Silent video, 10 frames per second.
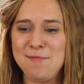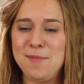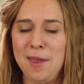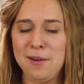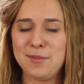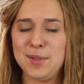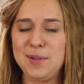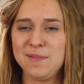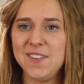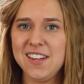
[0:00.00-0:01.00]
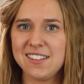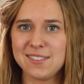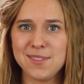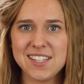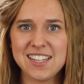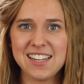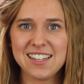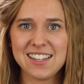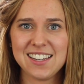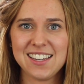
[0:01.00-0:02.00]
The Arizona Phoenix
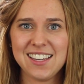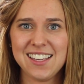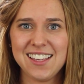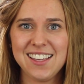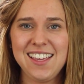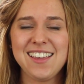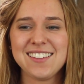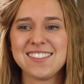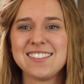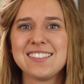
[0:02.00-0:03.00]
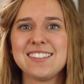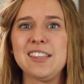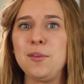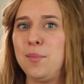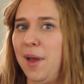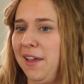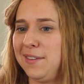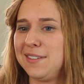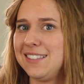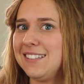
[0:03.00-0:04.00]
Mission is the
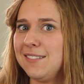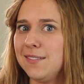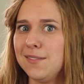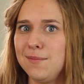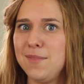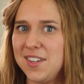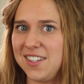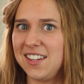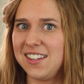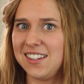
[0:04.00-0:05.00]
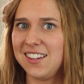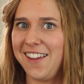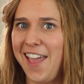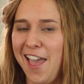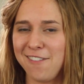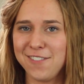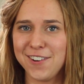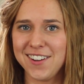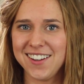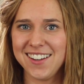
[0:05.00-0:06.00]
best mission
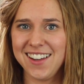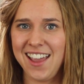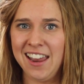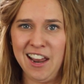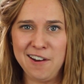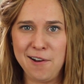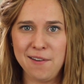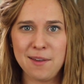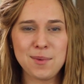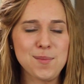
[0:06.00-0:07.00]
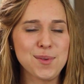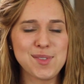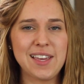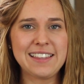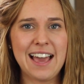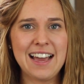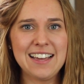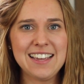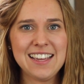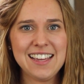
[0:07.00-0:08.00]
ever. And I know that people say
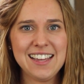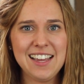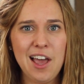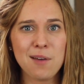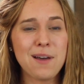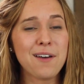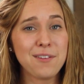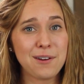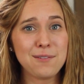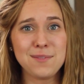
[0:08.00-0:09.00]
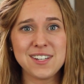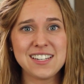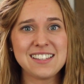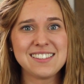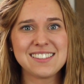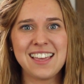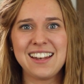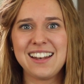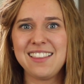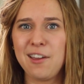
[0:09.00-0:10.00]
that about their own missions
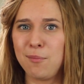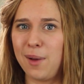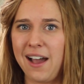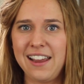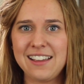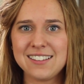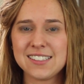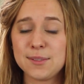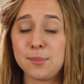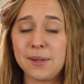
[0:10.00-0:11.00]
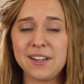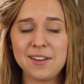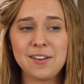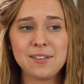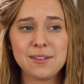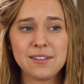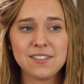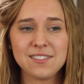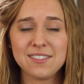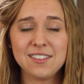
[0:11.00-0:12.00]
and they're biased, but
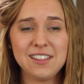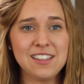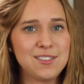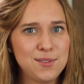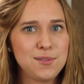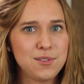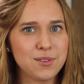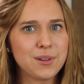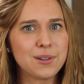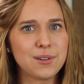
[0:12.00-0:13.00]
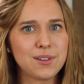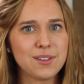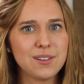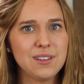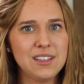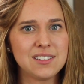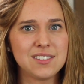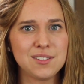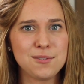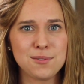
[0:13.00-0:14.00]
it's true.
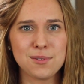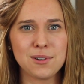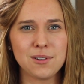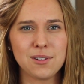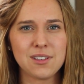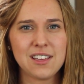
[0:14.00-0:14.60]
It's true.